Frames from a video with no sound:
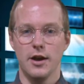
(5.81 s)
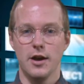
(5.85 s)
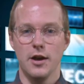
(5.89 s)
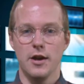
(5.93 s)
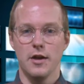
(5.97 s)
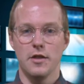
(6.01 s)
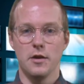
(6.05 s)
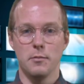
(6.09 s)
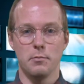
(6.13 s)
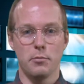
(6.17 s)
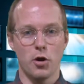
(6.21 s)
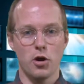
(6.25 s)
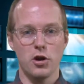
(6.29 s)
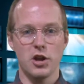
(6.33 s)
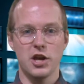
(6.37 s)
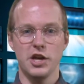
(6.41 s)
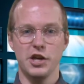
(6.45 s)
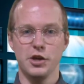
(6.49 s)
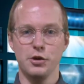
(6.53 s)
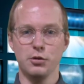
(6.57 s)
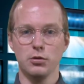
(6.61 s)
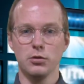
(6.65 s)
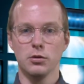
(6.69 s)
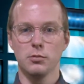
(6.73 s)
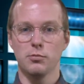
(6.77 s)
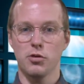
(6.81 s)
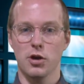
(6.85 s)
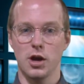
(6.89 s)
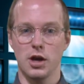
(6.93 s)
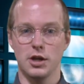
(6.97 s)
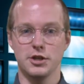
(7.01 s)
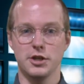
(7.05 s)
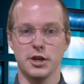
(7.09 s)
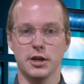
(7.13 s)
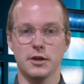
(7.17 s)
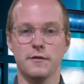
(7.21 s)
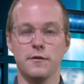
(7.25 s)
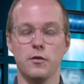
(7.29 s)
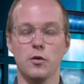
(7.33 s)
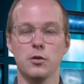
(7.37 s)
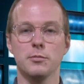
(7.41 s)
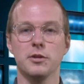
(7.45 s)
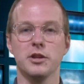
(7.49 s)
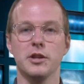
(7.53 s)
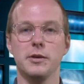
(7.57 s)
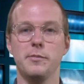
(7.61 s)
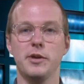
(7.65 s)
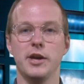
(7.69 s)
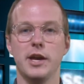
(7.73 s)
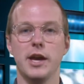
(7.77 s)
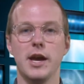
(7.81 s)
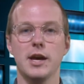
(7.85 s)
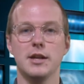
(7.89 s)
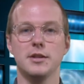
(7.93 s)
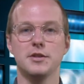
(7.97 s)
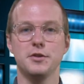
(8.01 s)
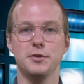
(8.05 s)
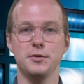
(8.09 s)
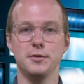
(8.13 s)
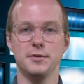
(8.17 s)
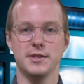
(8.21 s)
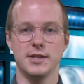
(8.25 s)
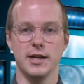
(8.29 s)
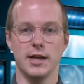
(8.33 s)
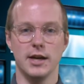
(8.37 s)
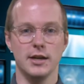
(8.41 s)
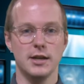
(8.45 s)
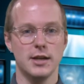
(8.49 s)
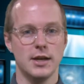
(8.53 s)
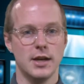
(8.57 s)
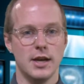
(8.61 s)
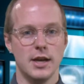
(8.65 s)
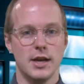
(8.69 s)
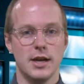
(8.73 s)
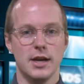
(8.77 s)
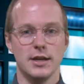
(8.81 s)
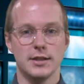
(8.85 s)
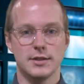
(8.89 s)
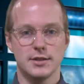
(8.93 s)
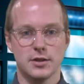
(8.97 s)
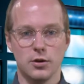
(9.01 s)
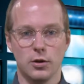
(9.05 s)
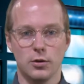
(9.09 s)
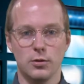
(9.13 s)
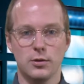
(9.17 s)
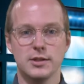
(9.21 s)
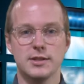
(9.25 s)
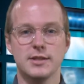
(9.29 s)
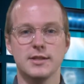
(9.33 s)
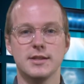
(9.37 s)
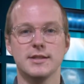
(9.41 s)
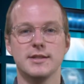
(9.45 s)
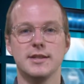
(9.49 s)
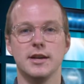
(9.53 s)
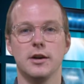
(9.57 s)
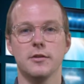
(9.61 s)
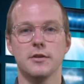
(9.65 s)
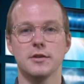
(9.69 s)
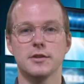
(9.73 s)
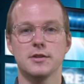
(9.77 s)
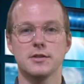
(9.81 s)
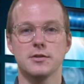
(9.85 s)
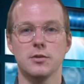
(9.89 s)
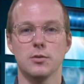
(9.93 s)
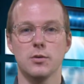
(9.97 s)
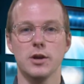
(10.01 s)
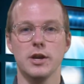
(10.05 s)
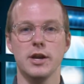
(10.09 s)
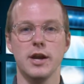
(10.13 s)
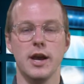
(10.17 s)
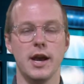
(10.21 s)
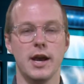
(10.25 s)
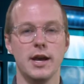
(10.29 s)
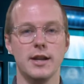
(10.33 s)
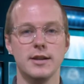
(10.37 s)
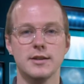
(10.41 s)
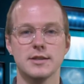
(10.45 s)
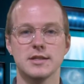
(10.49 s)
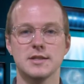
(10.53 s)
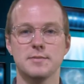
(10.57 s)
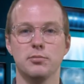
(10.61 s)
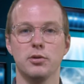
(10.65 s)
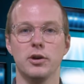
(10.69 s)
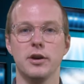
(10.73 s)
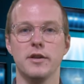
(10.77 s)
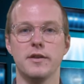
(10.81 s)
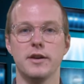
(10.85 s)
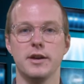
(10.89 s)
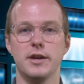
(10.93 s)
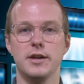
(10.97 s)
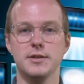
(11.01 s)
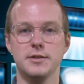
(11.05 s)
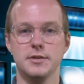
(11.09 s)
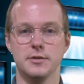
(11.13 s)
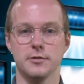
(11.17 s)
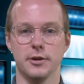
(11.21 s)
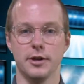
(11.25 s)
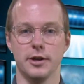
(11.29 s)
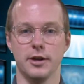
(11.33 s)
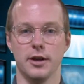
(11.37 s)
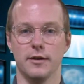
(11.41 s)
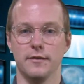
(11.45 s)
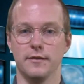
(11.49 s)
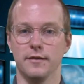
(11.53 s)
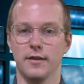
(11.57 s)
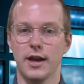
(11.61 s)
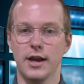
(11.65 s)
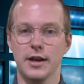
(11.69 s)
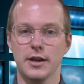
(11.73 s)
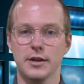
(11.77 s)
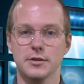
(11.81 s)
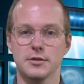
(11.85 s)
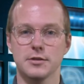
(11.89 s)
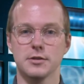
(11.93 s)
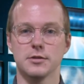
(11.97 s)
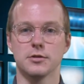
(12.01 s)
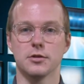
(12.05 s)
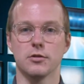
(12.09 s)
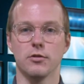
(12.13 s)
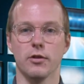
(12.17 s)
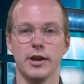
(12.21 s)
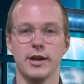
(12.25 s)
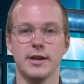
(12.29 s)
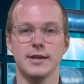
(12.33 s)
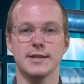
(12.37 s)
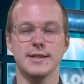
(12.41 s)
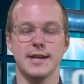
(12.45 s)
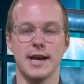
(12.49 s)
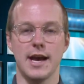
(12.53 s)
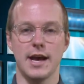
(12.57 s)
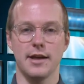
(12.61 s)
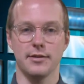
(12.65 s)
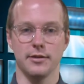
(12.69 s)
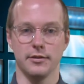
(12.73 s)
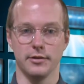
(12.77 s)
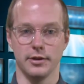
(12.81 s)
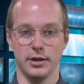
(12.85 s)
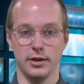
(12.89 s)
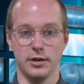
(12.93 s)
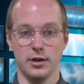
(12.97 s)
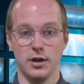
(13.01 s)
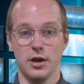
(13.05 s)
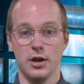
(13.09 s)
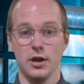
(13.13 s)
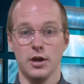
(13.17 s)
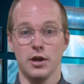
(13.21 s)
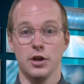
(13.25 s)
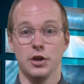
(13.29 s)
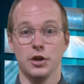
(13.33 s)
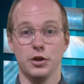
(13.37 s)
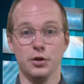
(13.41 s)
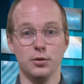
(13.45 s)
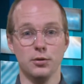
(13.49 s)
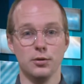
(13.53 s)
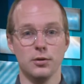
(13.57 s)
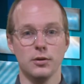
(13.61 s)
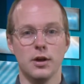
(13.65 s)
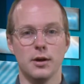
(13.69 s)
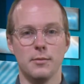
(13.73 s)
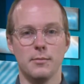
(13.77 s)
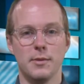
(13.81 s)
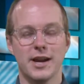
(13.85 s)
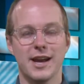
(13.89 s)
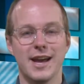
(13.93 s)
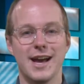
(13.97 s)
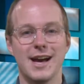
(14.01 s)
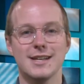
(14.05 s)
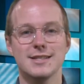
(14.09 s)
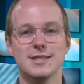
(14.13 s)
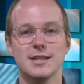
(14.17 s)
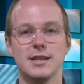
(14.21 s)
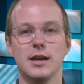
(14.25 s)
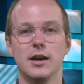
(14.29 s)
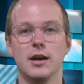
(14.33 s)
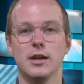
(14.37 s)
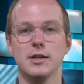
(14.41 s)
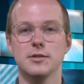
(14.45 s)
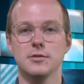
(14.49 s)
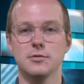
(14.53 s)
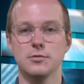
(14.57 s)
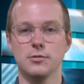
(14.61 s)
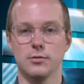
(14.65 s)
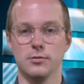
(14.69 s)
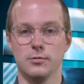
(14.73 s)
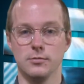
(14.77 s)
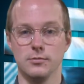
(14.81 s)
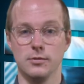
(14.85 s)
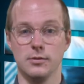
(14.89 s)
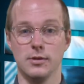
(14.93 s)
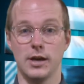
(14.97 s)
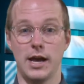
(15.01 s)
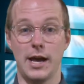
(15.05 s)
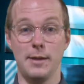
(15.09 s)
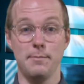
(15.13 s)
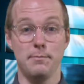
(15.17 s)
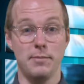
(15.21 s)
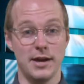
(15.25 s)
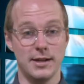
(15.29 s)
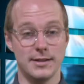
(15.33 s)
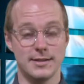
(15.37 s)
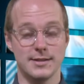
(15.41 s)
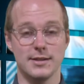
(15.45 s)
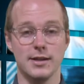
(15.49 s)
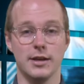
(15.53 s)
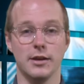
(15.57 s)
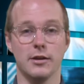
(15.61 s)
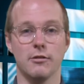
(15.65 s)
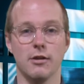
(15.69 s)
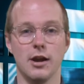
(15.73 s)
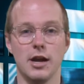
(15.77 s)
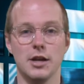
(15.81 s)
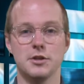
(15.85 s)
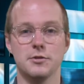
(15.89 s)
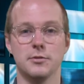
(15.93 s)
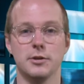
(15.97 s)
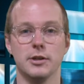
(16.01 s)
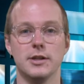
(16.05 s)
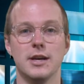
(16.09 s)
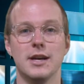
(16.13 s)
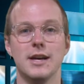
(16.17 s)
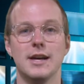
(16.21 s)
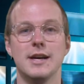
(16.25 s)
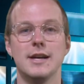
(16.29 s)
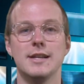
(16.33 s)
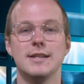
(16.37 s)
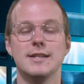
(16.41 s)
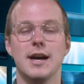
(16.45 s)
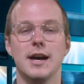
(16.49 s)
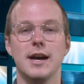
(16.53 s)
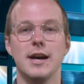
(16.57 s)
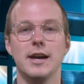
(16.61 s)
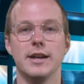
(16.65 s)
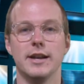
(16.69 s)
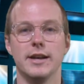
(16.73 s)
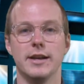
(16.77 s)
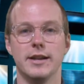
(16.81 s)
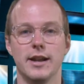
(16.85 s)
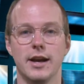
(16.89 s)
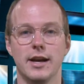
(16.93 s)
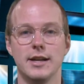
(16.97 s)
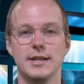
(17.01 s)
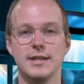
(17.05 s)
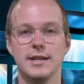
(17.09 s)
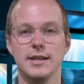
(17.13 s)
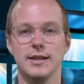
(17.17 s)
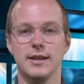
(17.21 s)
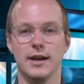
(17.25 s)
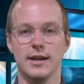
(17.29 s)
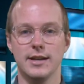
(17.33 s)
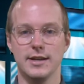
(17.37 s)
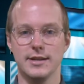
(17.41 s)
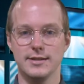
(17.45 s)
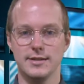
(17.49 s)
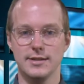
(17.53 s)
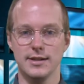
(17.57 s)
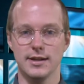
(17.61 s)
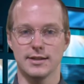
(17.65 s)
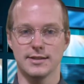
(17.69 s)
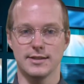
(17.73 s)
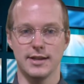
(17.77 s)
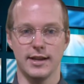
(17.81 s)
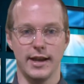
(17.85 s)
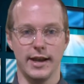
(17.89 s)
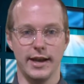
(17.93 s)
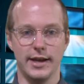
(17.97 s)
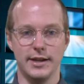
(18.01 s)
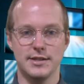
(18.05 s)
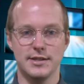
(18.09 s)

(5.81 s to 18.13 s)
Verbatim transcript: The Barney Ewell Project formally began Tuesday. Its goal is to tell the story and display the history of Lancaster's greatest athlete. Ewell, a McCaskey High School and Penn State graduate, died in 1996 at age